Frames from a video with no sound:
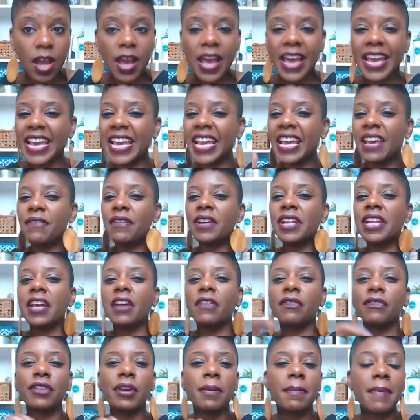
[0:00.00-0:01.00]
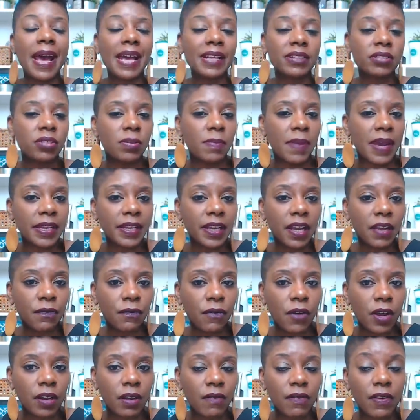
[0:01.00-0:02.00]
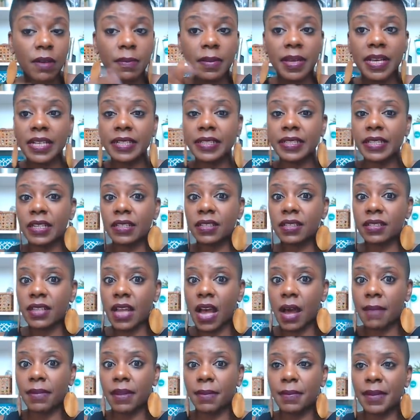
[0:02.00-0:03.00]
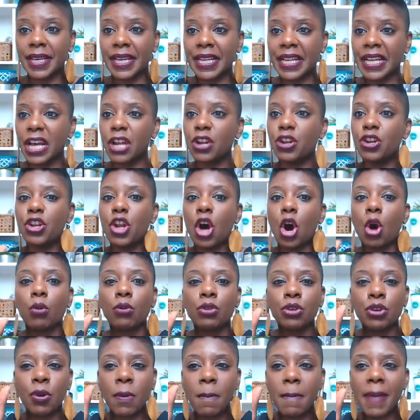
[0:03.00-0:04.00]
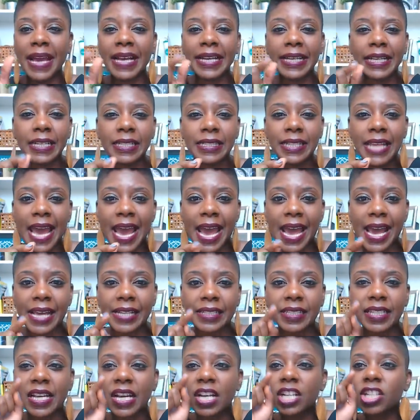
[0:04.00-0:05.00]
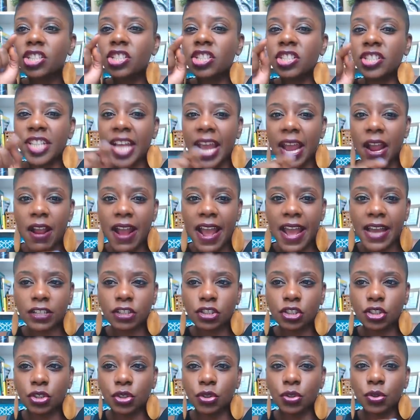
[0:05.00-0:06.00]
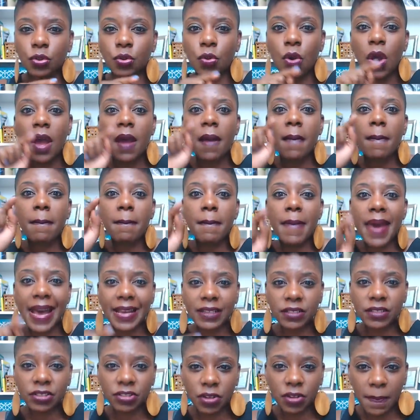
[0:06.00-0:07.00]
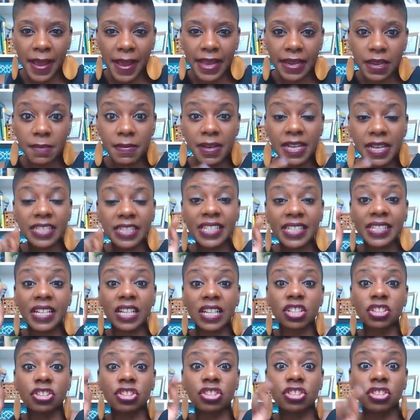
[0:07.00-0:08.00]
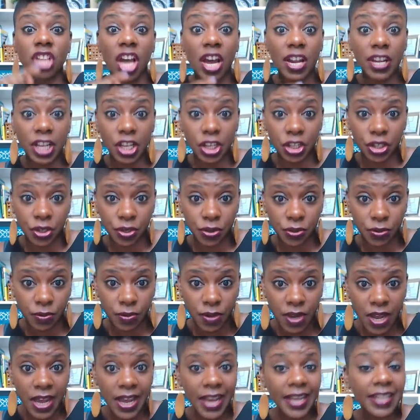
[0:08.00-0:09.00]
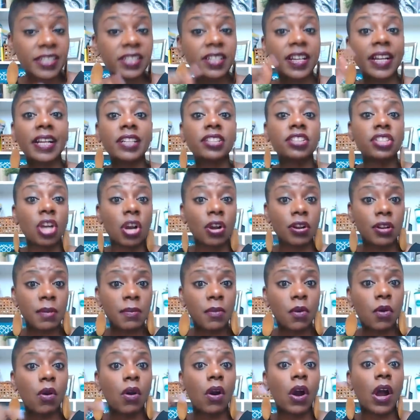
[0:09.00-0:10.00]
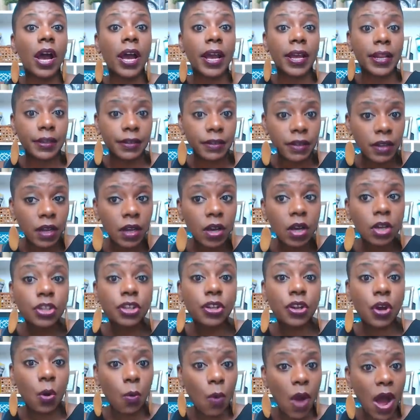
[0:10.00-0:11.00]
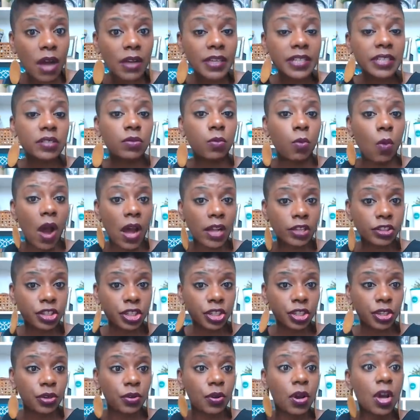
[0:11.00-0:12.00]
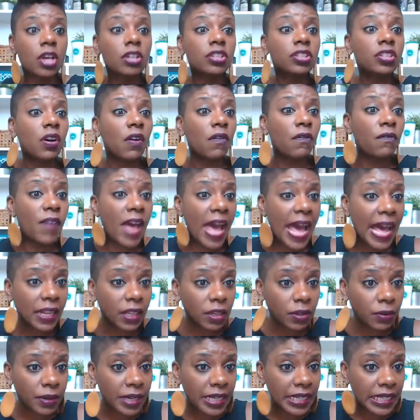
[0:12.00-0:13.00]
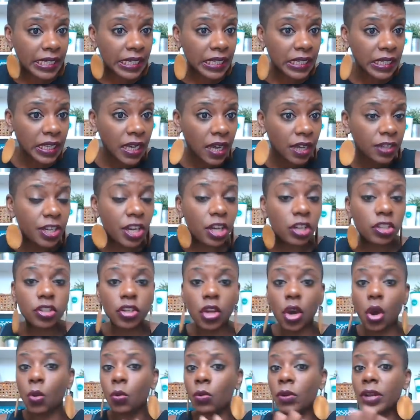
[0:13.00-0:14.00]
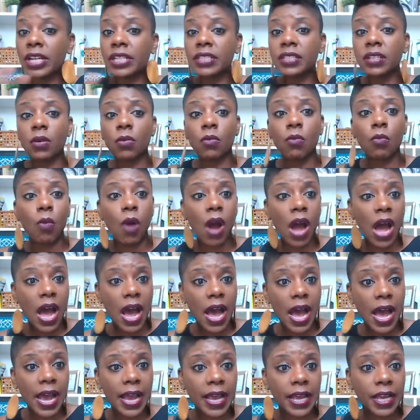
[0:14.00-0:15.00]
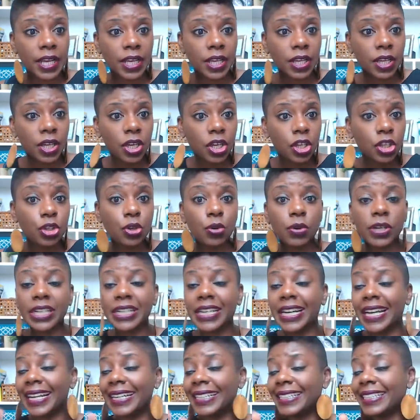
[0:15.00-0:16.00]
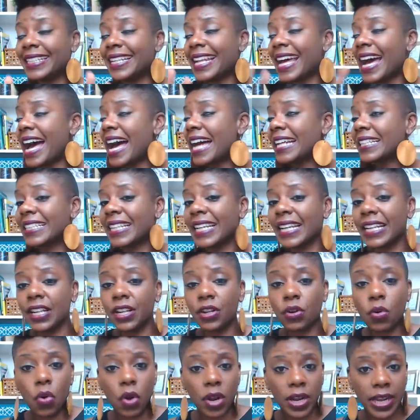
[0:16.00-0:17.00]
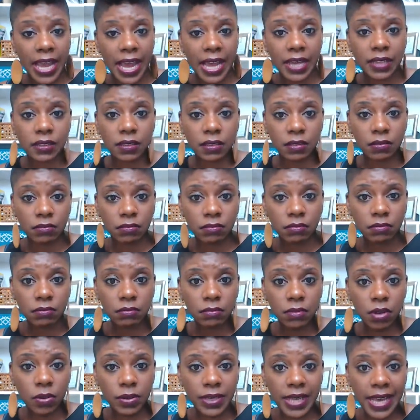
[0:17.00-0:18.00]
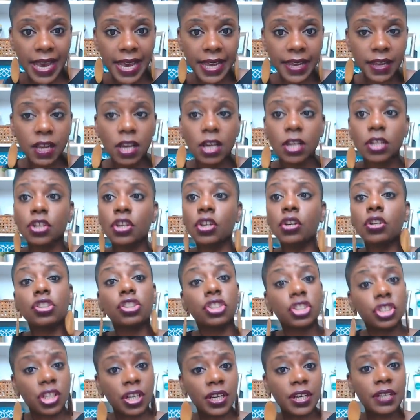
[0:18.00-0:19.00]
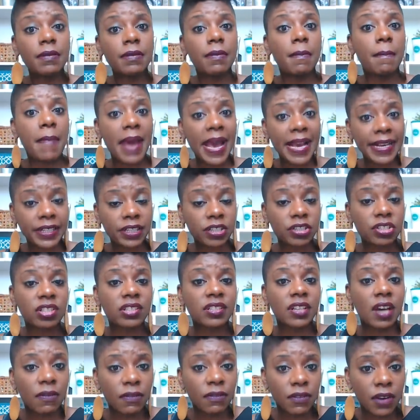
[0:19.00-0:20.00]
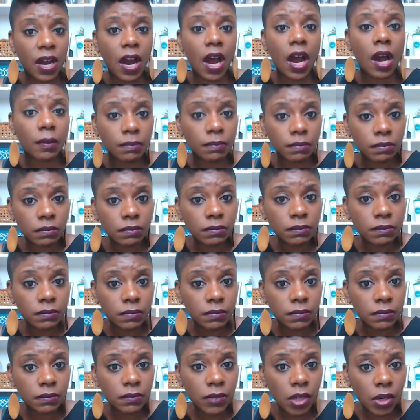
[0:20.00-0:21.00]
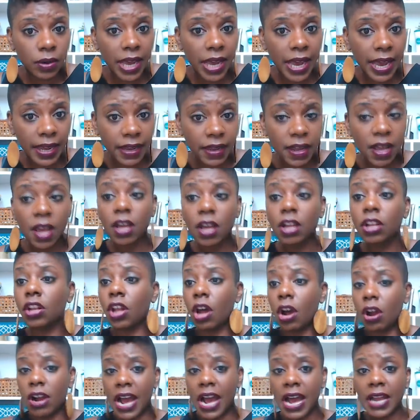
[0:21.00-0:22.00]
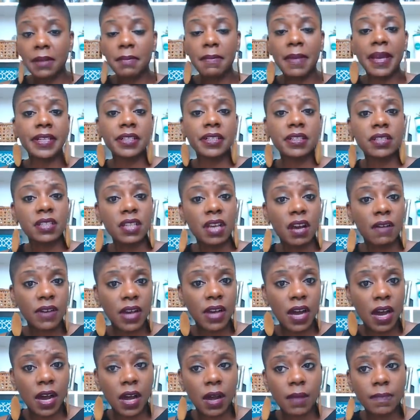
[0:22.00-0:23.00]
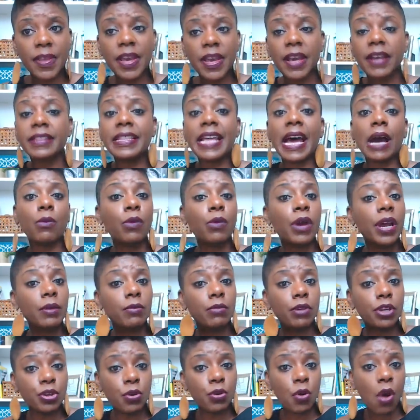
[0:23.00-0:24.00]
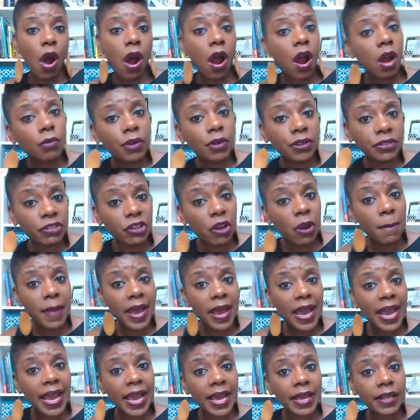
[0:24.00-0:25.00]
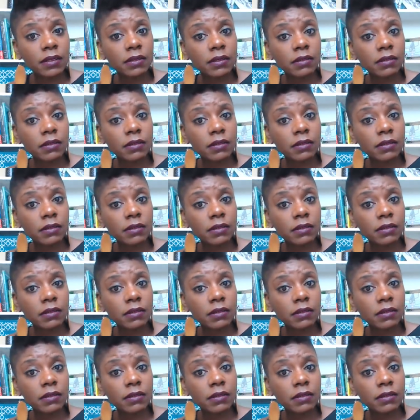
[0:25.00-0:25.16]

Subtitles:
Even if you're masturbating in front of him and he says, stop, let me get in. No, you make his ass stare at you masturbating, because he's gonna study you. And it's gonna turn him on, you know, while he's watching you. So Valerie, there's no reason why you cannot get an orgasm, okay? You should make yourself come, okay? Learn how to make yourself come. That way when you are with your man